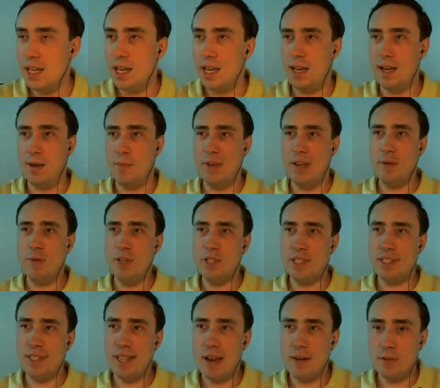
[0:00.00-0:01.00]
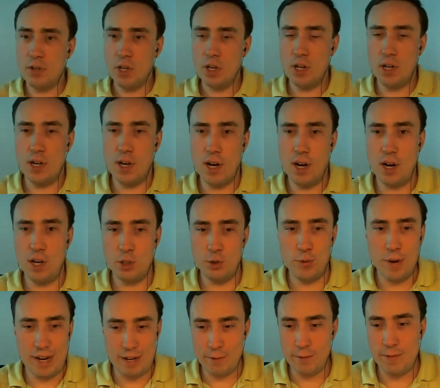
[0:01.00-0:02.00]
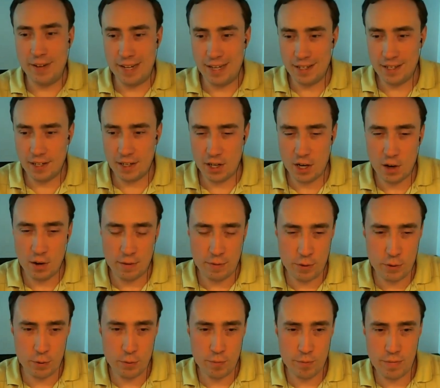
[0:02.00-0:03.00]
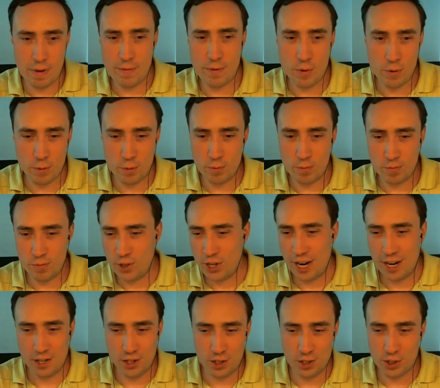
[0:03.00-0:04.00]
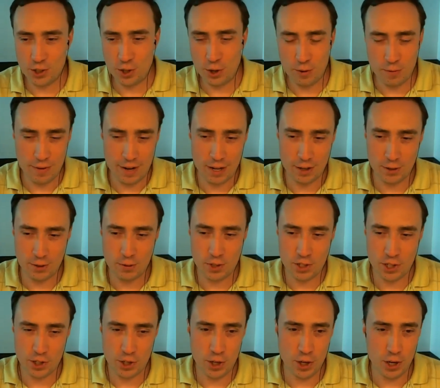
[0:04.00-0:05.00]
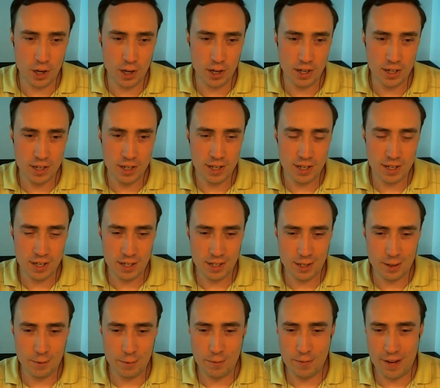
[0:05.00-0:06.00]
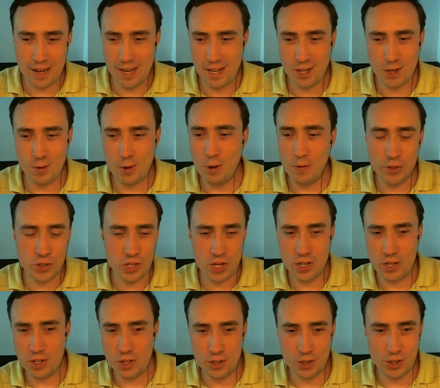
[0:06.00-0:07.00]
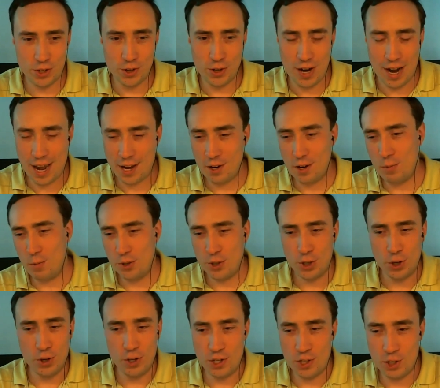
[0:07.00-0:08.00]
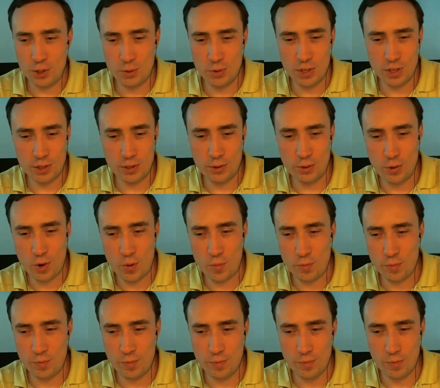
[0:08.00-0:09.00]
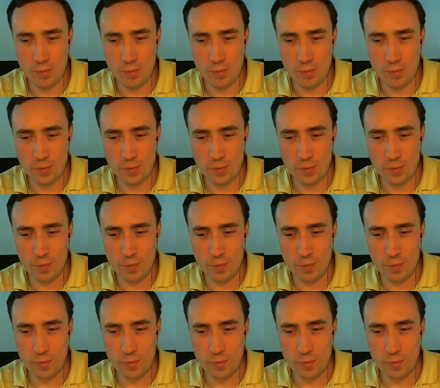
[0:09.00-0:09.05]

Um, it was never a great fit. You know, if you if you changed certain values in your config, you all of a sudden your add-on would turn into a Chrome